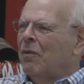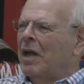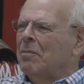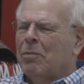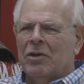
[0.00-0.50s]

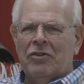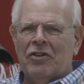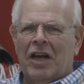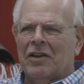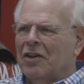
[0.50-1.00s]
And Butch
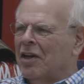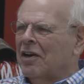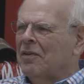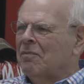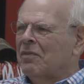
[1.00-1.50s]
said,
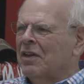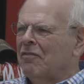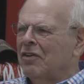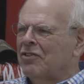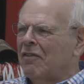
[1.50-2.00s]
look,
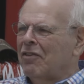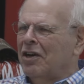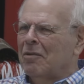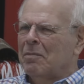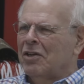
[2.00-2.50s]
if it's ever
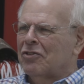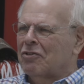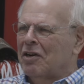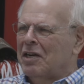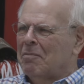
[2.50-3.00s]
going to be a
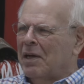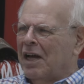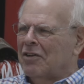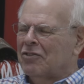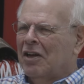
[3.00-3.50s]
screen
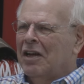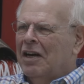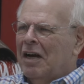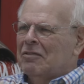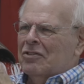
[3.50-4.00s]
pass,
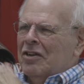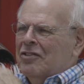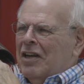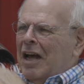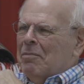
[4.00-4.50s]
I'm just going
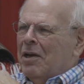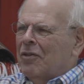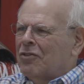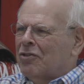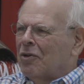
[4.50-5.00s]
to tap you
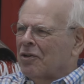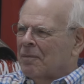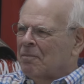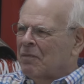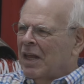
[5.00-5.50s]
on the shoulder.
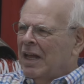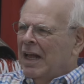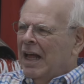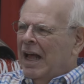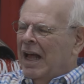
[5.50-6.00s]

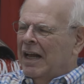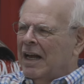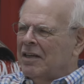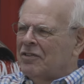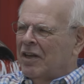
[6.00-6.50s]
And
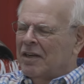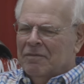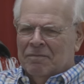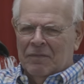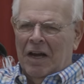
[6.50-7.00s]
I said,
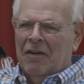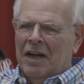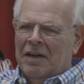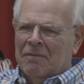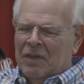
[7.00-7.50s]
all
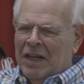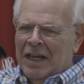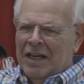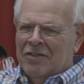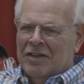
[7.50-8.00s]
right.
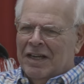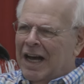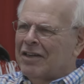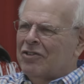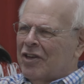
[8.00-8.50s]
He said, you
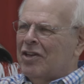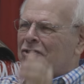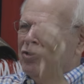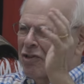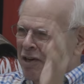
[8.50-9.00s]
got to say
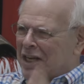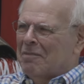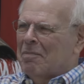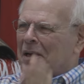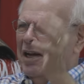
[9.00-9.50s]

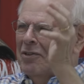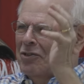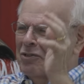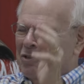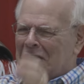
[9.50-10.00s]
screen pass,
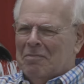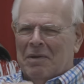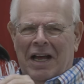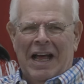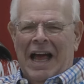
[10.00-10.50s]
screen
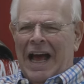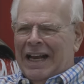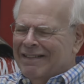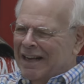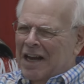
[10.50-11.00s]
pass. And
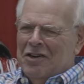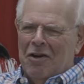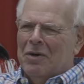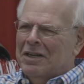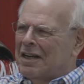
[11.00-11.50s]
I said, I
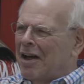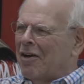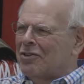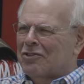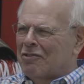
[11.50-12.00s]
know what a
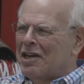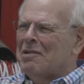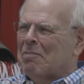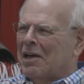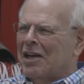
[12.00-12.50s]
darn
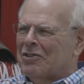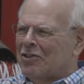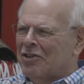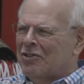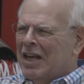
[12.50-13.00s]
screen pass
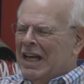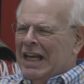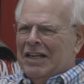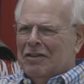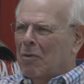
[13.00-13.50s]
is.
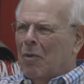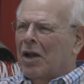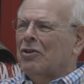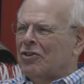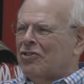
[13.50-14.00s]
He said, well, why
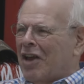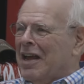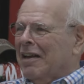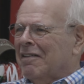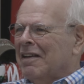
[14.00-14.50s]
don't you
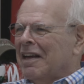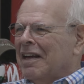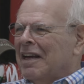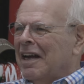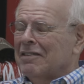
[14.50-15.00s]
say it?
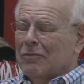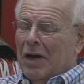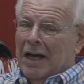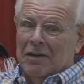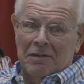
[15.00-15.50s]
I said,
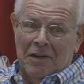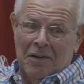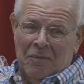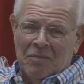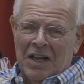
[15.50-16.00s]
well, I don't
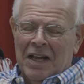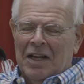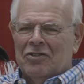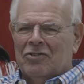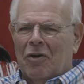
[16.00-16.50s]
know.
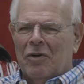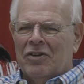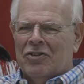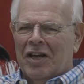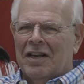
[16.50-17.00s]
So
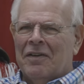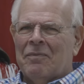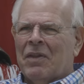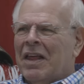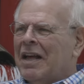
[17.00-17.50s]
he said,
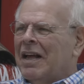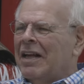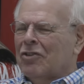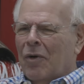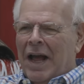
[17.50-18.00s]

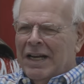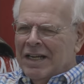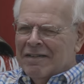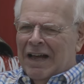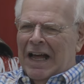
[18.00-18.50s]
so any
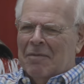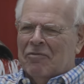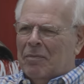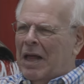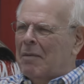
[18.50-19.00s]
time
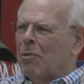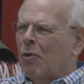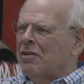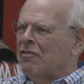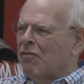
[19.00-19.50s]
from that
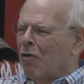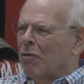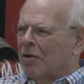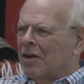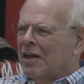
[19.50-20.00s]
point
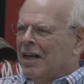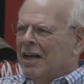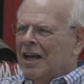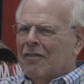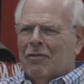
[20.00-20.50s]
forward,
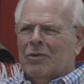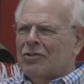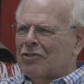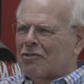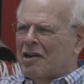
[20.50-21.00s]
if it
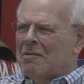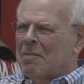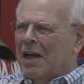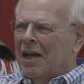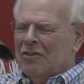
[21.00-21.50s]
was a screen
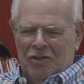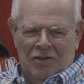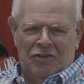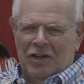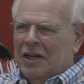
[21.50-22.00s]
pass,
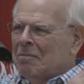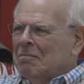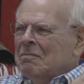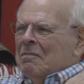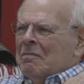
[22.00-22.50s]
you'd see him
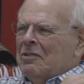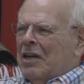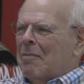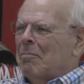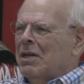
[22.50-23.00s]

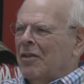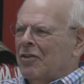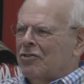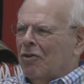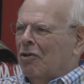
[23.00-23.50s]
tap me on
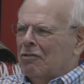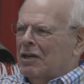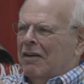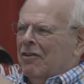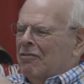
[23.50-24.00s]
the shoulder,
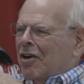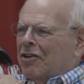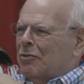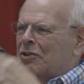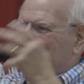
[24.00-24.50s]

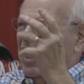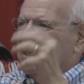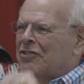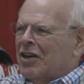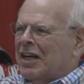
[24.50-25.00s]
regardless which
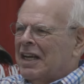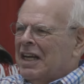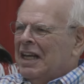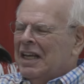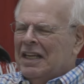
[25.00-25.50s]
side he's on,
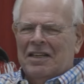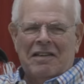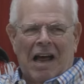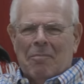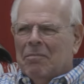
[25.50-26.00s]
he'd
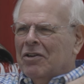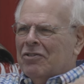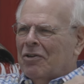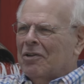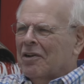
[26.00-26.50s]
tap my
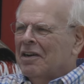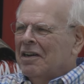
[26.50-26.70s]
shoulder.